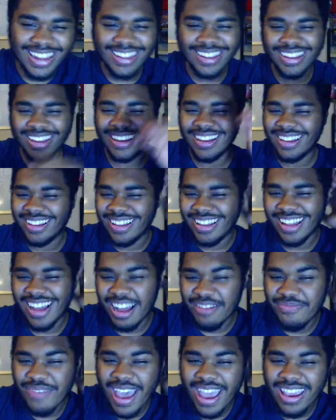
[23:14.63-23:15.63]

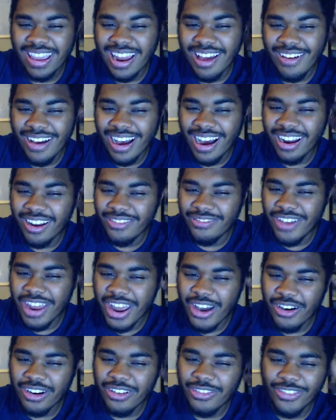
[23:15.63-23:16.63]
I bet you never had a
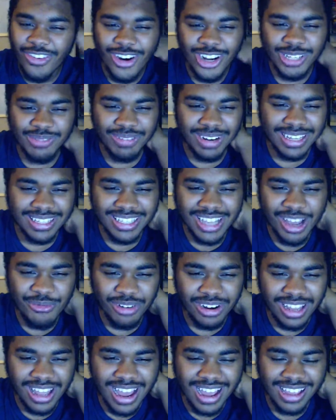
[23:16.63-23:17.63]
video in the first place. Come
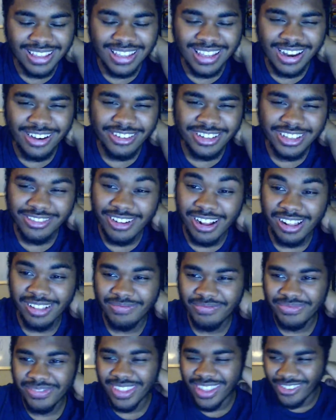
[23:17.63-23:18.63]
on, guys. There is the
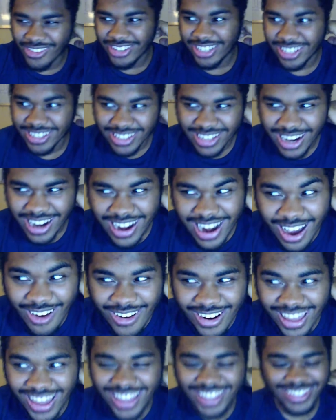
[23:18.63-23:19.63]
internet
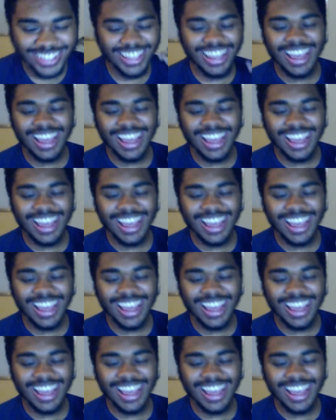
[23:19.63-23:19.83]
nowadays.